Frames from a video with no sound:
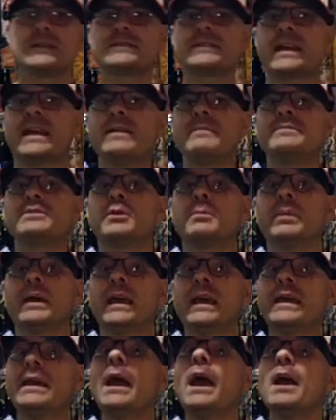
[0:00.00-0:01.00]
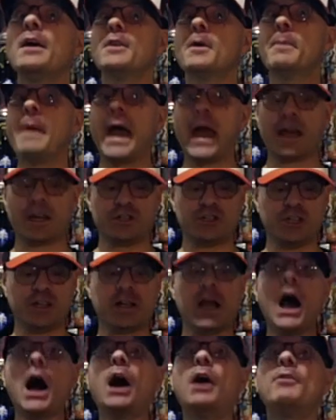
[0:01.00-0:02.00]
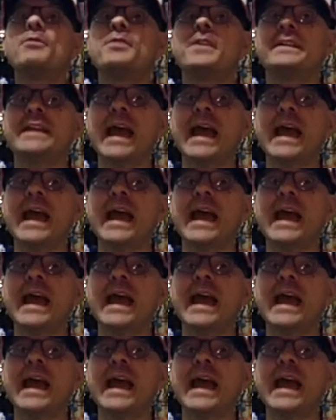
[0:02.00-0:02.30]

seem to be the packaging of the